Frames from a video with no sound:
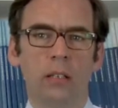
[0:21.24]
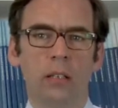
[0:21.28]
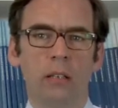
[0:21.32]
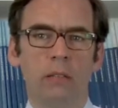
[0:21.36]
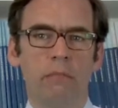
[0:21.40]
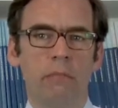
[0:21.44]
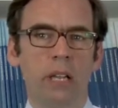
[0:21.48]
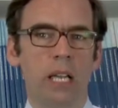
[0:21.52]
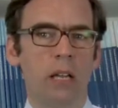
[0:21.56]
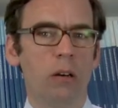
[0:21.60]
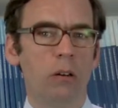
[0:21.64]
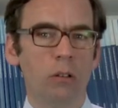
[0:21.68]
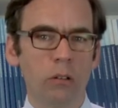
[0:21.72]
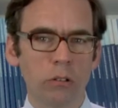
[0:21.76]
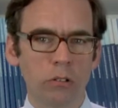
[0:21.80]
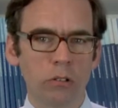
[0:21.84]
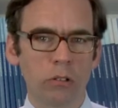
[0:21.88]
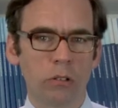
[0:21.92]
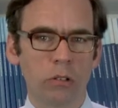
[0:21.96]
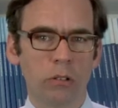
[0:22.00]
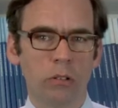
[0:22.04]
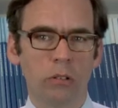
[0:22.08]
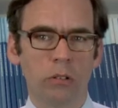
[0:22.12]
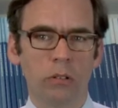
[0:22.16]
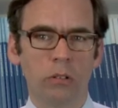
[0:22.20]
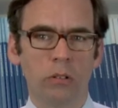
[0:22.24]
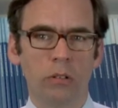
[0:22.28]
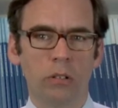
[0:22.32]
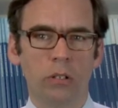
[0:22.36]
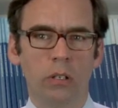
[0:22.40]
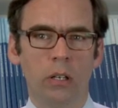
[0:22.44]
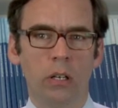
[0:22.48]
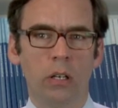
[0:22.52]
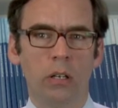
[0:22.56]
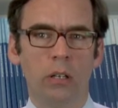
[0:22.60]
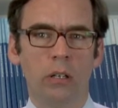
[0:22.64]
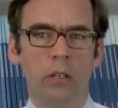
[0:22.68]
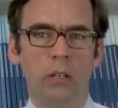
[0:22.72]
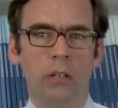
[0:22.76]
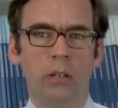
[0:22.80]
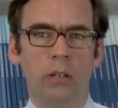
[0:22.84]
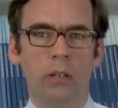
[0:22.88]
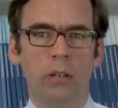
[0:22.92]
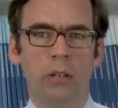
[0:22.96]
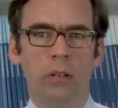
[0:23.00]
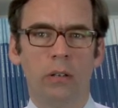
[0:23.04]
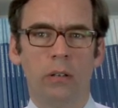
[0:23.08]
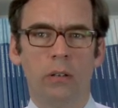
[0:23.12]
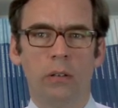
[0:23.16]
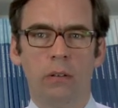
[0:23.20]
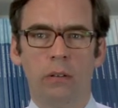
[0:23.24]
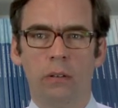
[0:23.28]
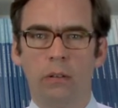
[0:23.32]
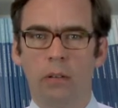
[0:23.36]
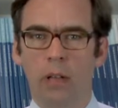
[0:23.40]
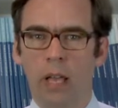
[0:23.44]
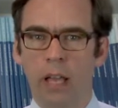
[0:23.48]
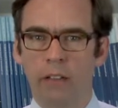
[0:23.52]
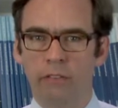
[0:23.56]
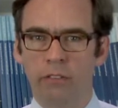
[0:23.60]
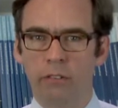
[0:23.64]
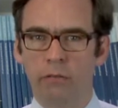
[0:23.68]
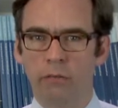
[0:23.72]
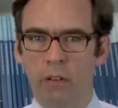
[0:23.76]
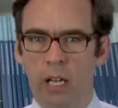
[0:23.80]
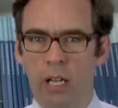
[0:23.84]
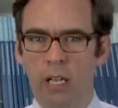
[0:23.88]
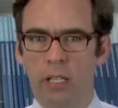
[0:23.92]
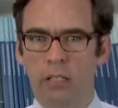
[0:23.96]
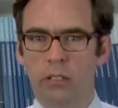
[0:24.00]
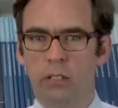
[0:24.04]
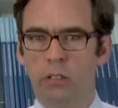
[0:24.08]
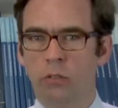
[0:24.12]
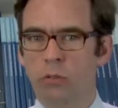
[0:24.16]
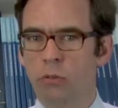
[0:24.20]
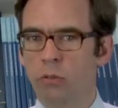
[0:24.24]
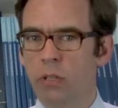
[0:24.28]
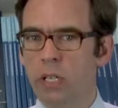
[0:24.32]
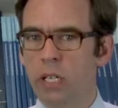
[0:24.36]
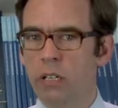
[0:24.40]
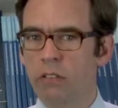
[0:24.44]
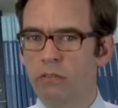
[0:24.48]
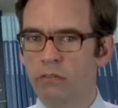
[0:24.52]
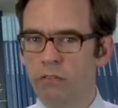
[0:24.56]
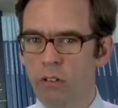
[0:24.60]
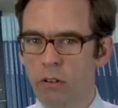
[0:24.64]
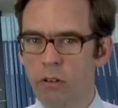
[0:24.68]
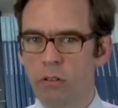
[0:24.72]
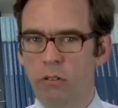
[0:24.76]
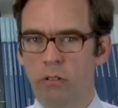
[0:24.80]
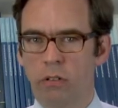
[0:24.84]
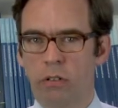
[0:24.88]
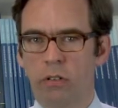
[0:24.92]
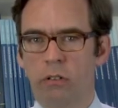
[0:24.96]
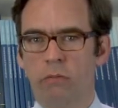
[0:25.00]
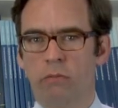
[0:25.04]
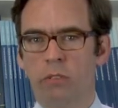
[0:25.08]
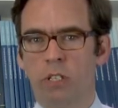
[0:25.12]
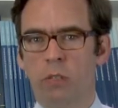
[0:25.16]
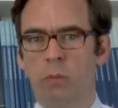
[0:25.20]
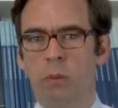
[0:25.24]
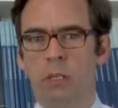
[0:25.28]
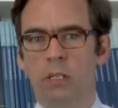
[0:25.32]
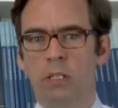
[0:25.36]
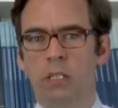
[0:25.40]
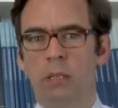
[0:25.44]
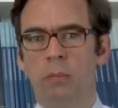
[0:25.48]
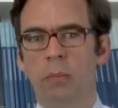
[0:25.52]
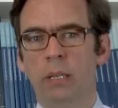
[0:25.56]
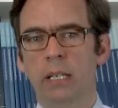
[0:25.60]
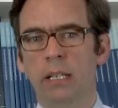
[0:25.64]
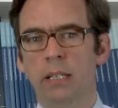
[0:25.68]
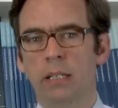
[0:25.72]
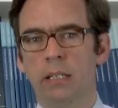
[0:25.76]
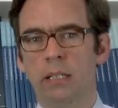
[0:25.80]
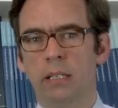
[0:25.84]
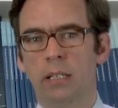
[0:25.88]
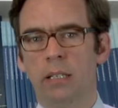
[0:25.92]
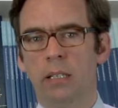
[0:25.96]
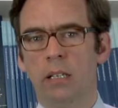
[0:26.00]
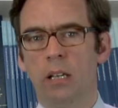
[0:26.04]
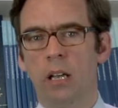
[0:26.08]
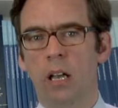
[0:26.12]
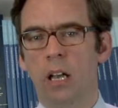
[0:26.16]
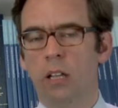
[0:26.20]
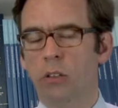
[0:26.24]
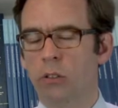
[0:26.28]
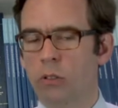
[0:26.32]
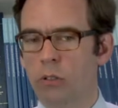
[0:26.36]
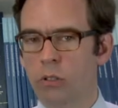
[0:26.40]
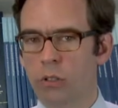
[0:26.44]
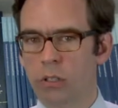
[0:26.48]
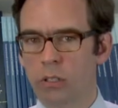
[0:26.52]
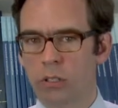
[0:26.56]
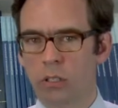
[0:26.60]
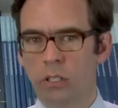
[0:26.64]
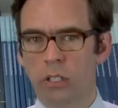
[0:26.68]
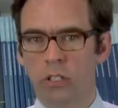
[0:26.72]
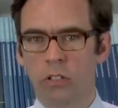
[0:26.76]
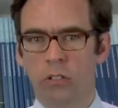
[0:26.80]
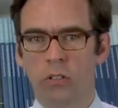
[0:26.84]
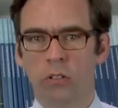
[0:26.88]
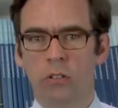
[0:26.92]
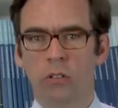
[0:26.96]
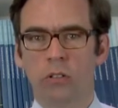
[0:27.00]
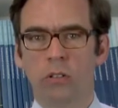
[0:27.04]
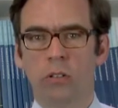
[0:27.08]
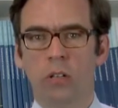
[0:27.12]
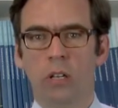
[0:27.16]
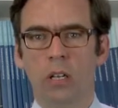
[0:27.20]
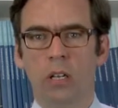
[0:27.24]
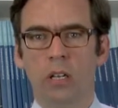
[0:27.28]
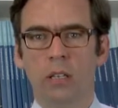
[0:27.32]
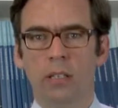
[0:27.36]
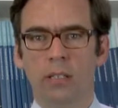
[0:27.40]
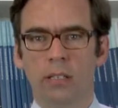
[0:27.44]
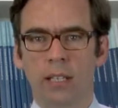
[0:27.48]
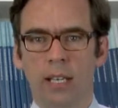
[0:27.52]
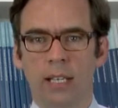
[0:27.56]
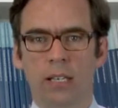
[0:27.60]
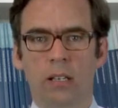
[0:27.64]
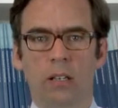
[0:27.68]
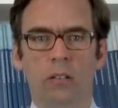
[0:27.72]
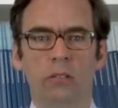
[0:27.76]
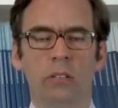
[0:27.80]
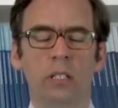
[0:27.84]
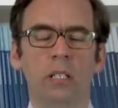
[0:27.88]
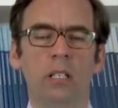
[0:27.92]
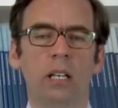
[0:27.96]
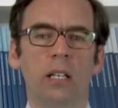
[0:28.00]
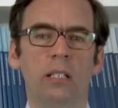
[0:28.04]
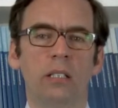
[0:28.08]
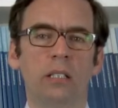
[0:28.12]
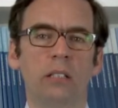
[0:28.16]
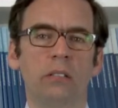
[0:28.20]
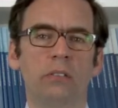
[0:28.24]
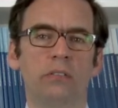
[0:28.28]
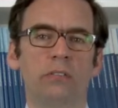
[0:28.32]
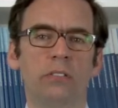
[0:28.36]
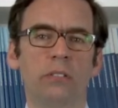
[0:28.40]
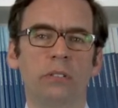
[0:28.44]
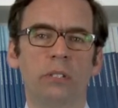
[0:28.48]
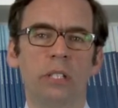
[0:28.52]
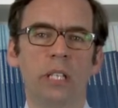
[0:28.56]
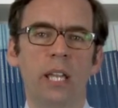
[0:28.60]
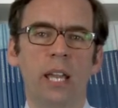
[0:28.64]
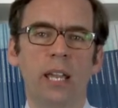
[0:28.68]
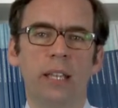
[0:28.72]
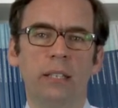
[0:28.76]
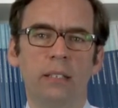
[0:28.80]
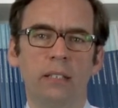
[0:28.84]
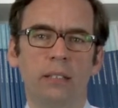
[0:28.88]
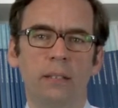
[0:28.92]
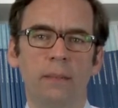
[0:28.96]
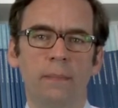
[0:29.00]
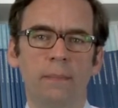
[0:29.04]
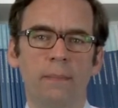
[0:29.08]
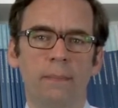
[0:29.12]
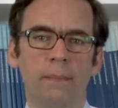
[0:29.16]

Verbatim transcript: may also uh, have a right to invoke responsibility under the conditions set out in Article 48.